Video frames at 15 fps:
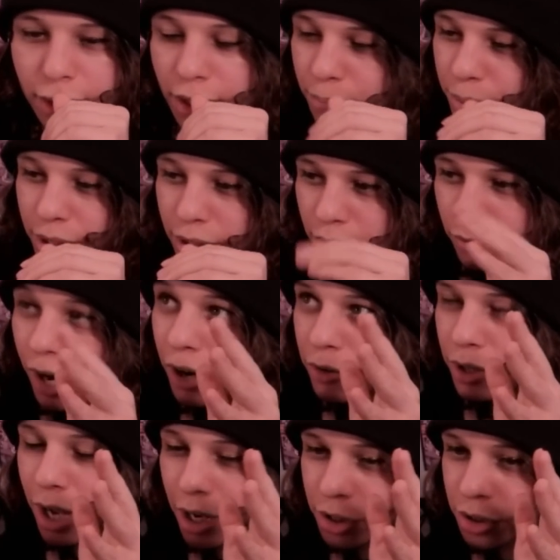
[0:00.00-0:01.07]
it being a
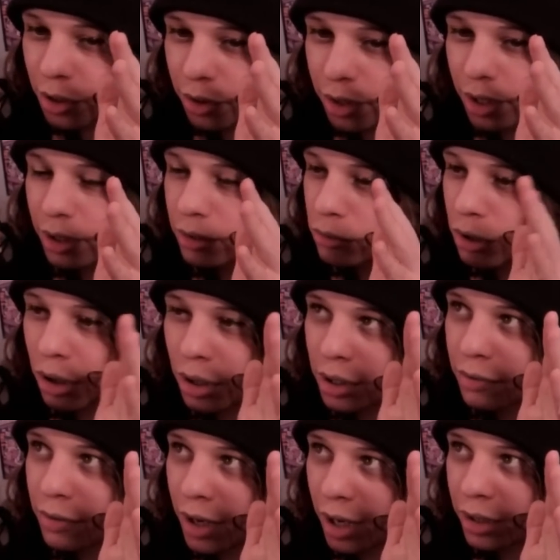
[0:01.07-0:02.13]
recreational thing, totally
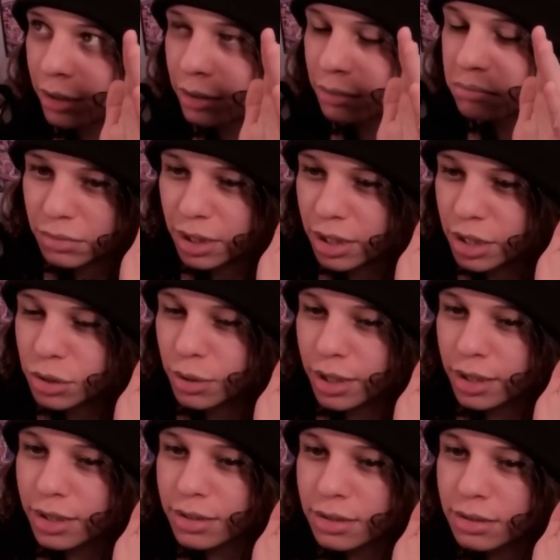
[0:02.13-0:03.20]
fine. It is what
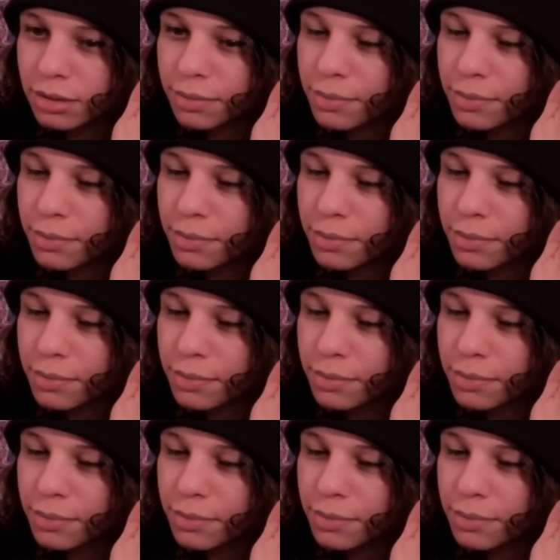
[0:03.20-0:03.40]
it is.